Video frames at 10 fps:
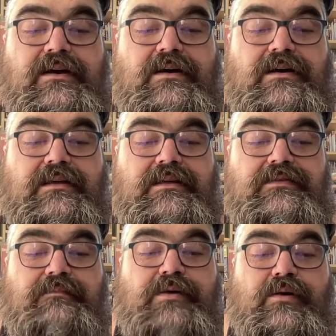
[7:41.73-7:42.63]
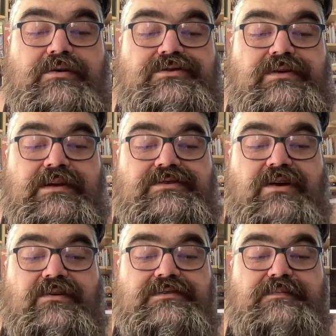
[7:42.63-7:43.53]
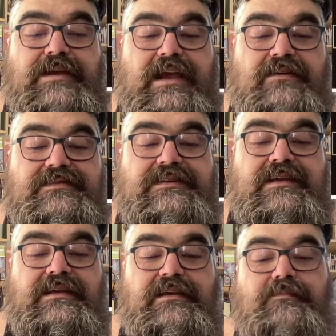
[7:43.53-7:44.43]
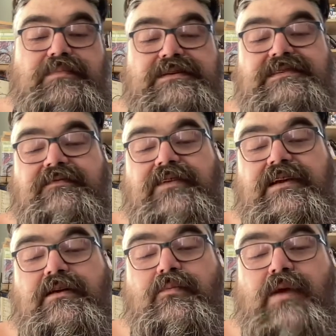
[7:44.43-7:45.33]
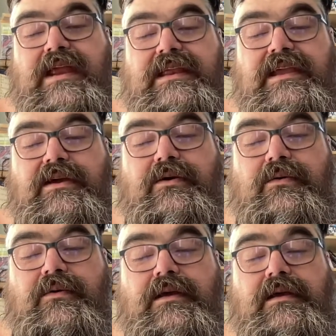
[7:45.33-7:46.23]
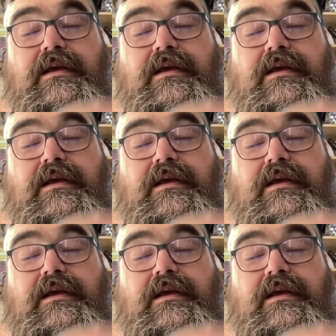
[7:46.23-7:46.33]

on the Poetry of Charles Bukowski Pacifica Radio